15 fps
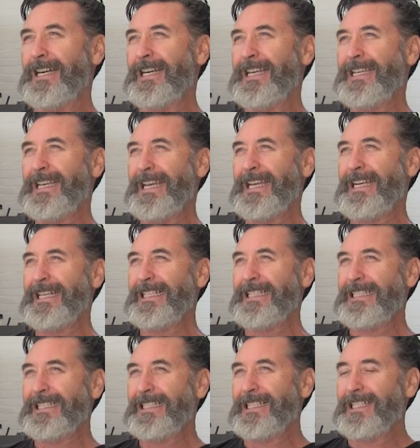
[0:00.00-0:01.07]

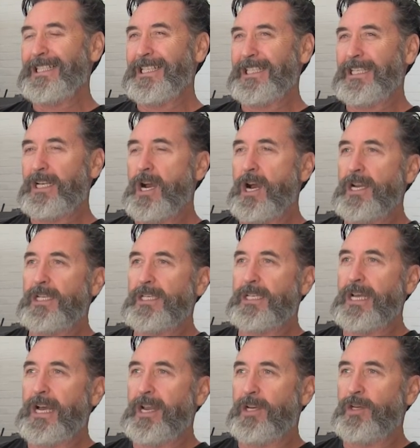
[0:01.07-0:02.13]
I just kind of
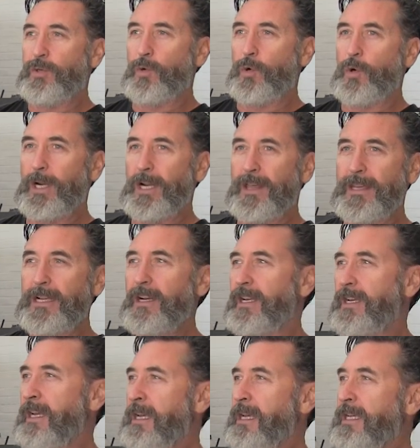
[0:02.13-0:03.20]
started drawing. I think
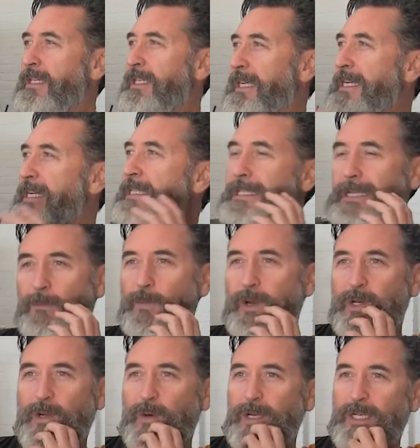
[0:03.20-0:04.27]
I'd seen
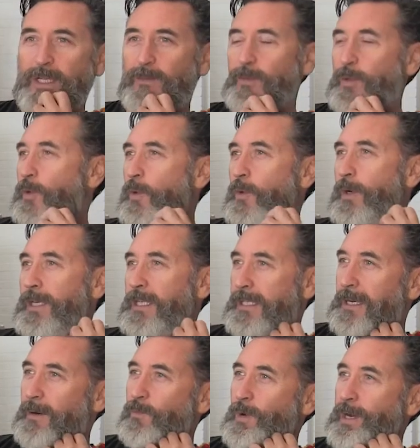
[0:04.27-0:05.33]
someone doing some drawing
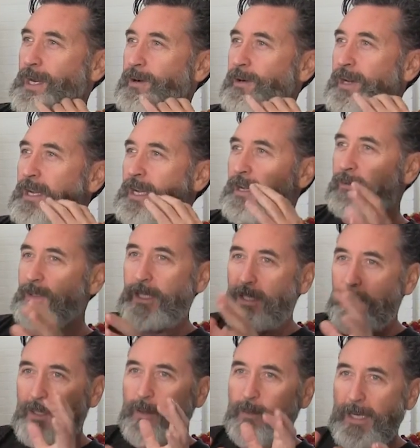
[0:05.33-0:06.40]
somewhere and been
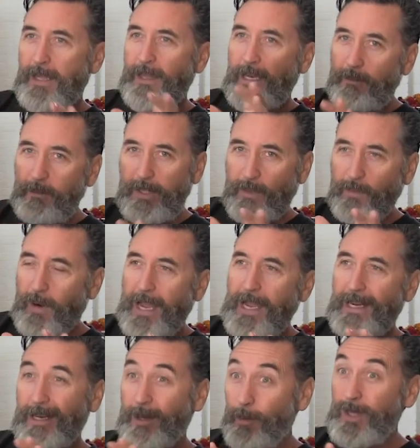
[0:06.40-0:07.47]
like, oh, wow, that was
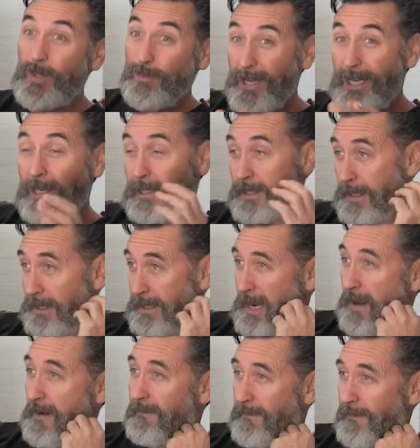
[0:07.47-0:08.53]
great. And it was realist
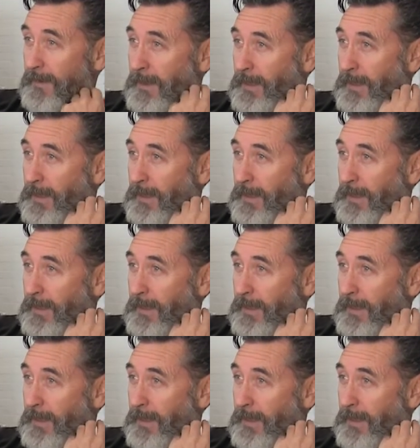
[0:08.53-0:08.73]
stuff.